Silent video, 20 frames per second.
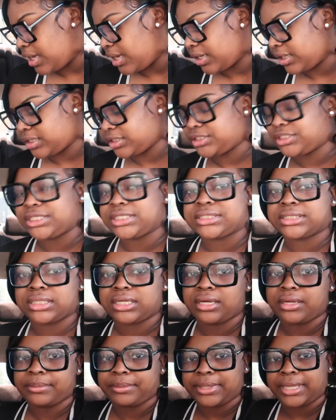Because she's a
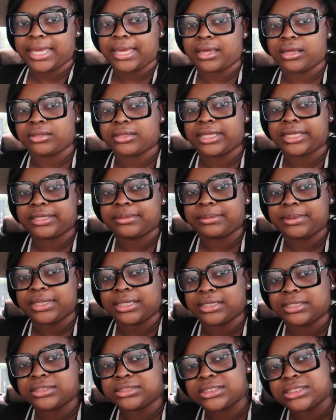cup gal like me.
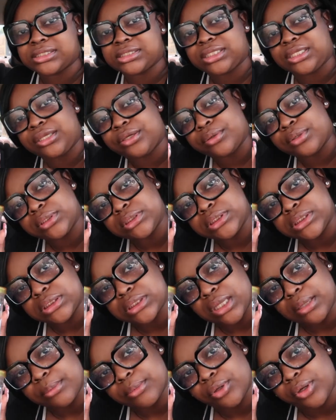And this is cute and
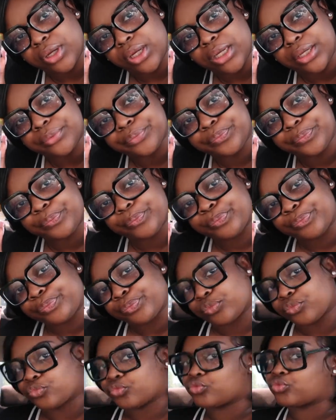summery.
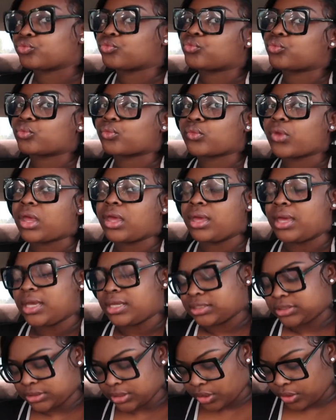
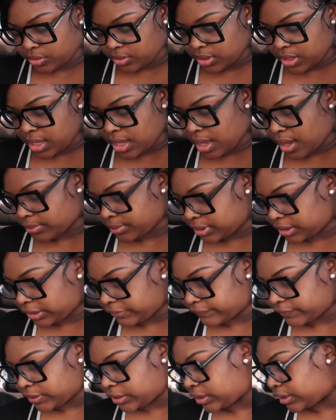So I'm going to
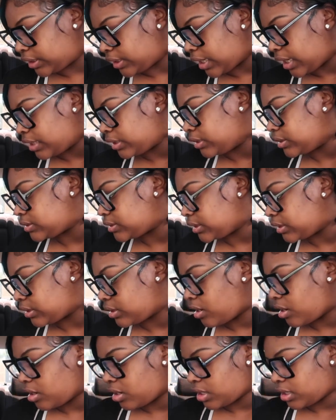give her $100 in the
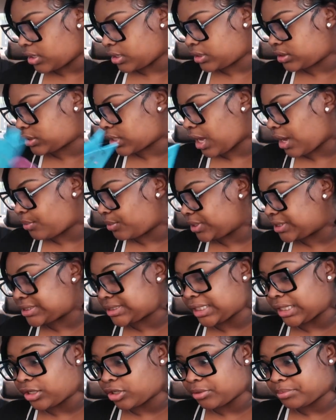card. I wanted
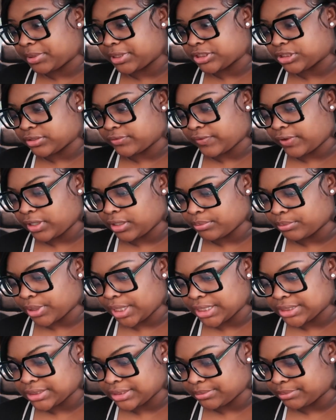to get her a picture of her and
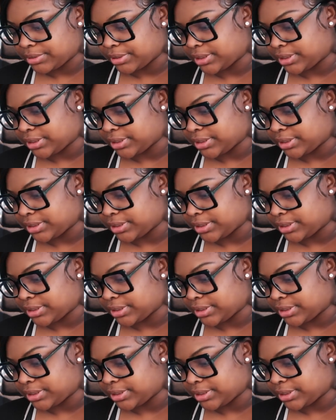Bryson.